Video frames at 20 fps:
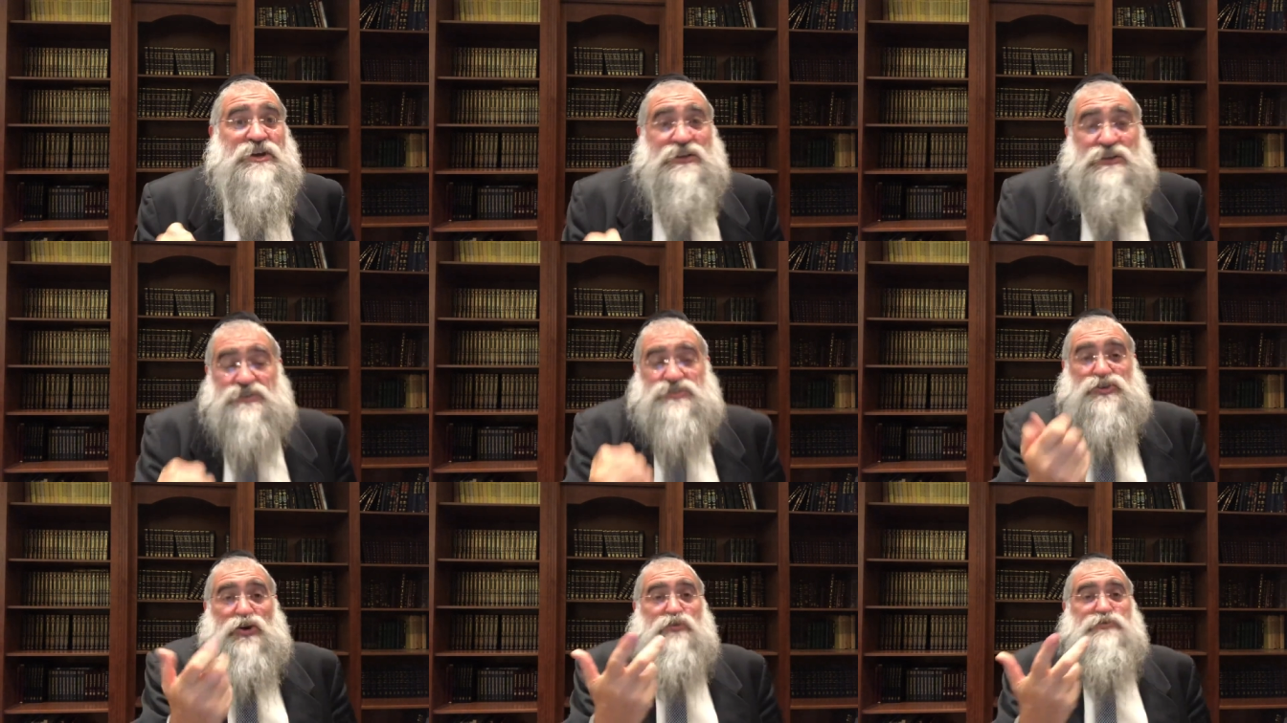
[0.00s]

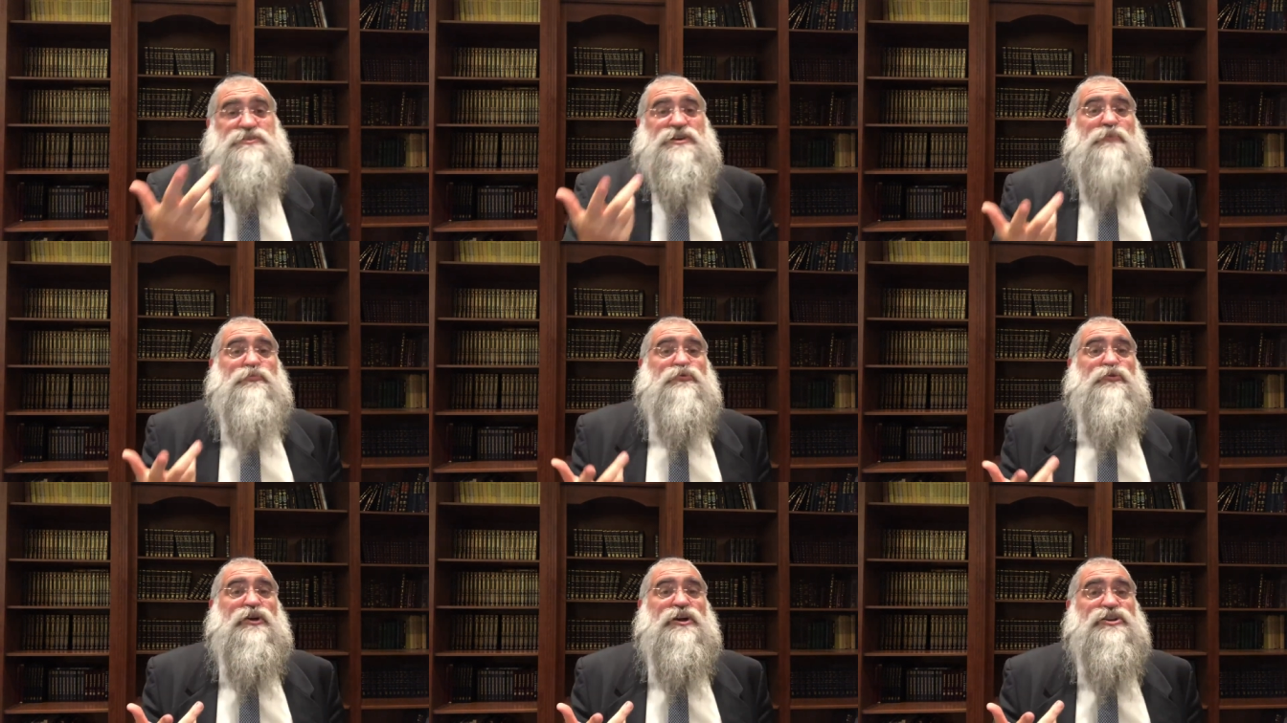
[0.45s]
there's no
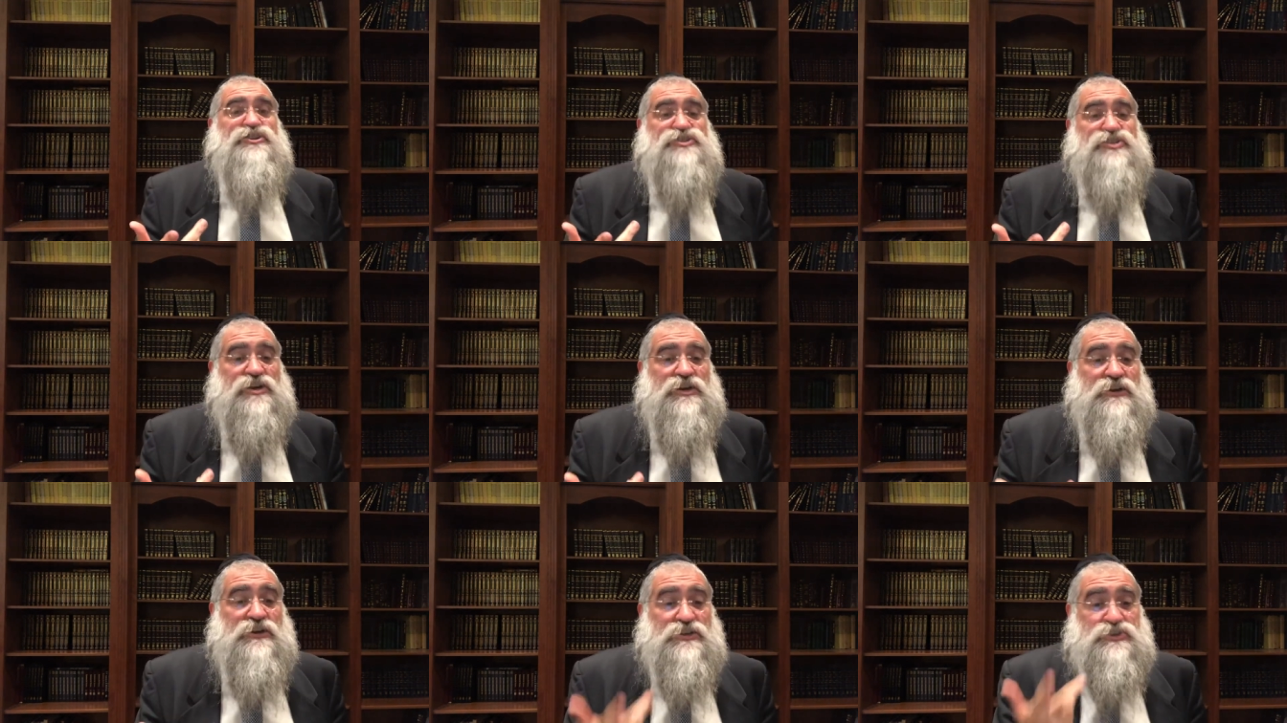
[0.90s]

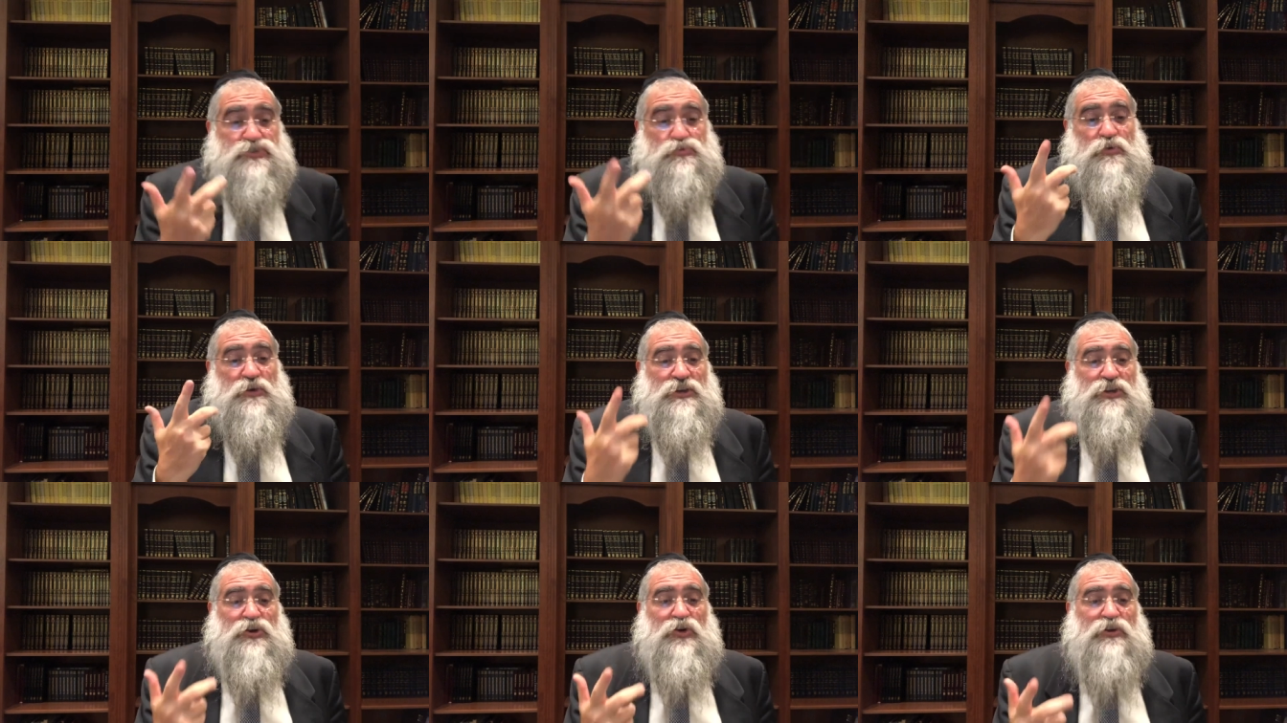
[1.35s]
separation. It's
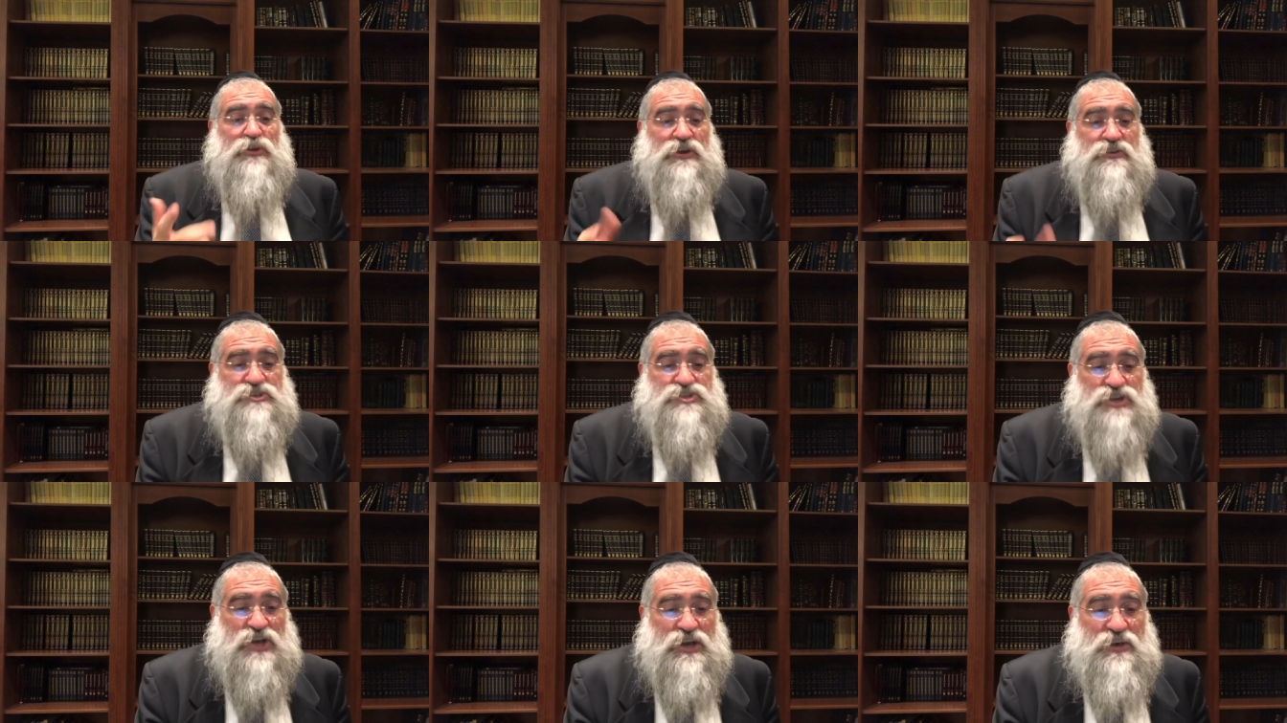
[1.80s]
really all
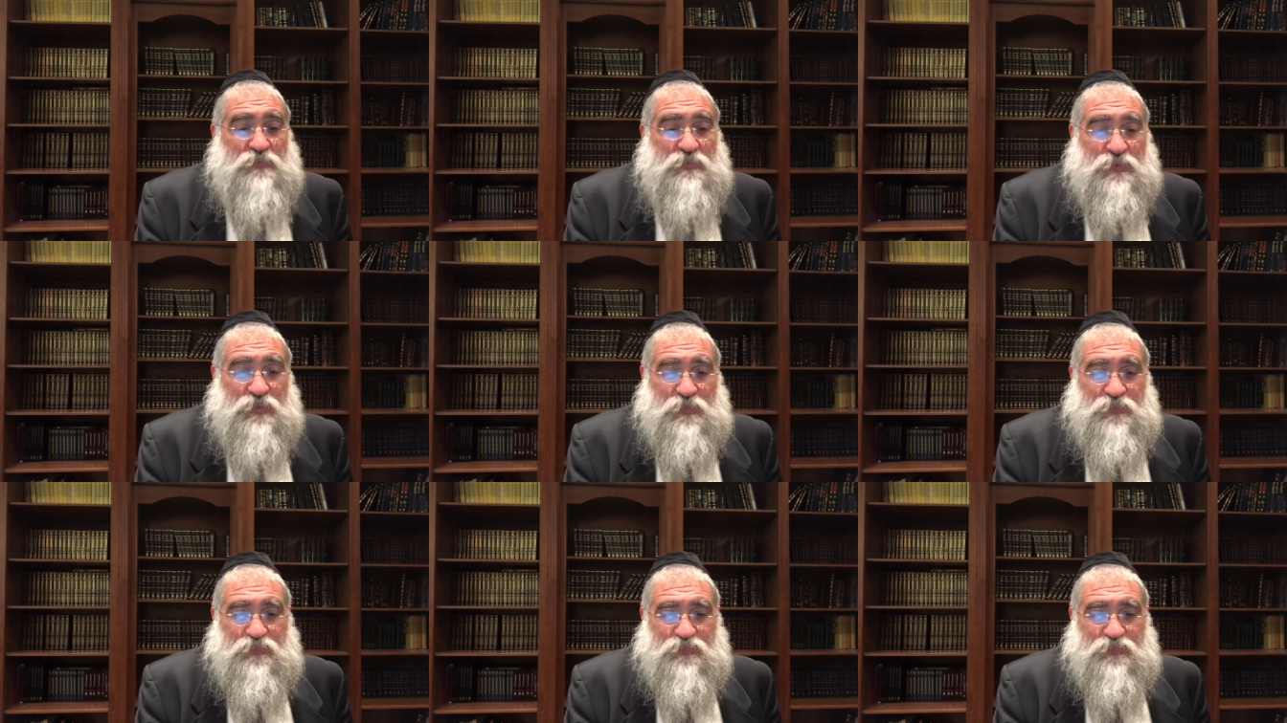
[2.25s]
Hashem.